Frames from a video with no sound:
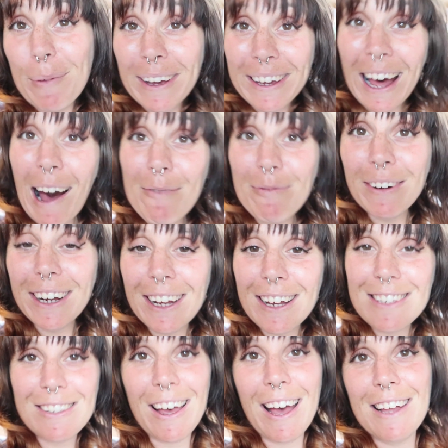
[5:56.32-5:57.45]
my
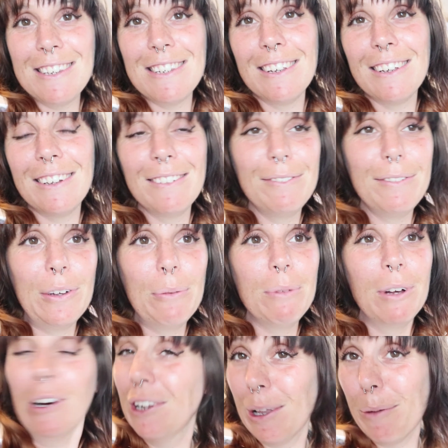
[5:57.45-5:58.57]
camera so I had to film it
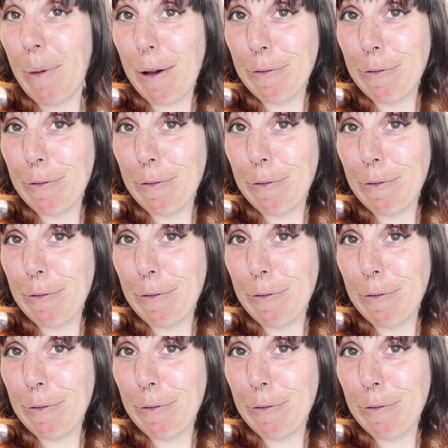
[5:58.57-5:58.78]
all on my